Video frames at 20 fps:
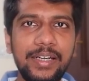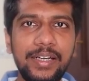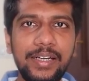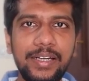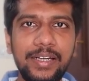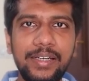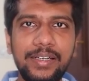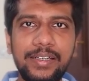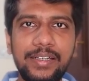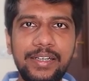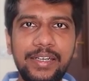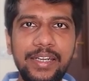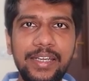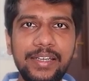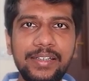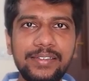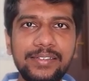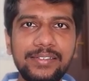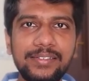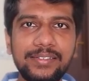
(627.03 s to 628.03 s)
It
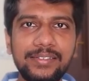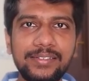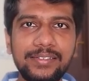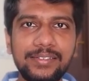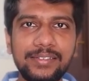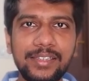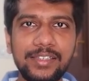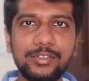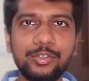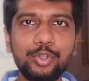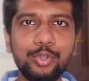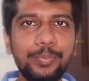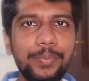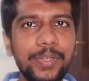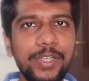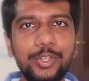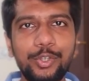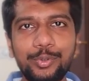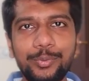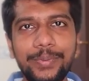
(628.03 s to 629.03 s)
takes a
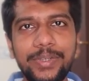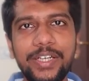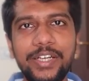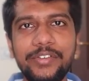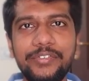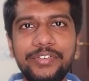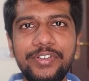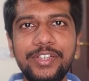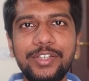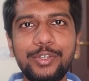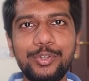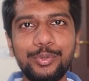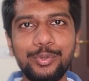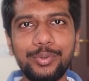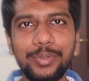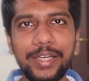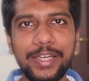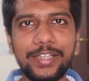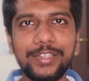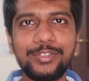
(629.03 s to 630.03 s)
superhuman effort
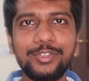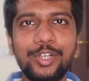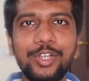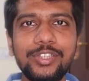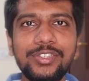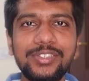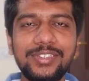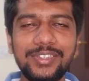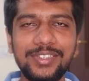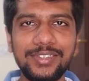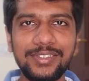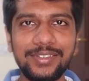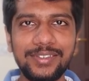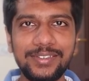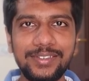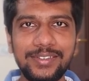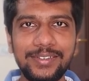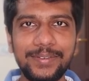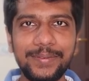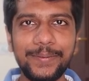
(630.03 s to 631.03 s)
to exhaust
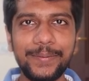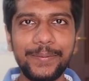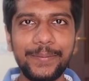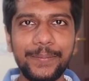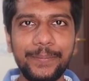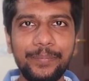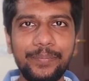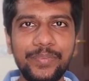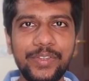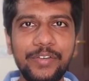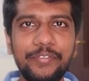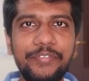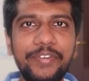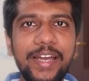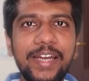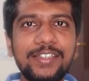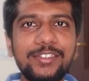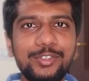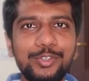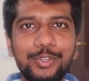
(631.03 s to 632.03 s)
the
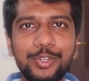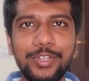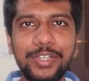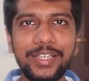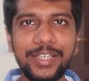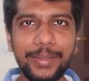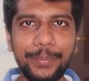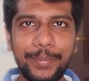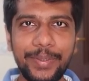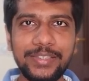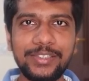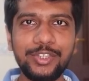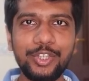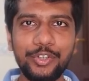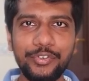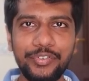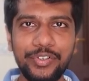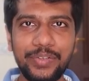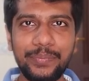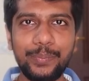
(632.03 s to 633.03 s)
fat storing capacity
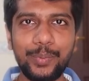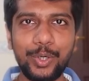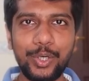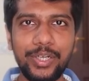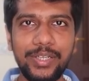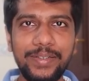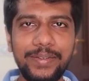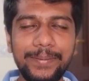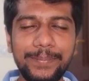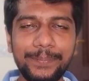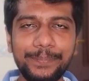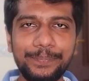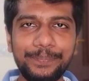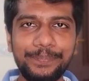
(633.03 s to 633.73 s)
of our body.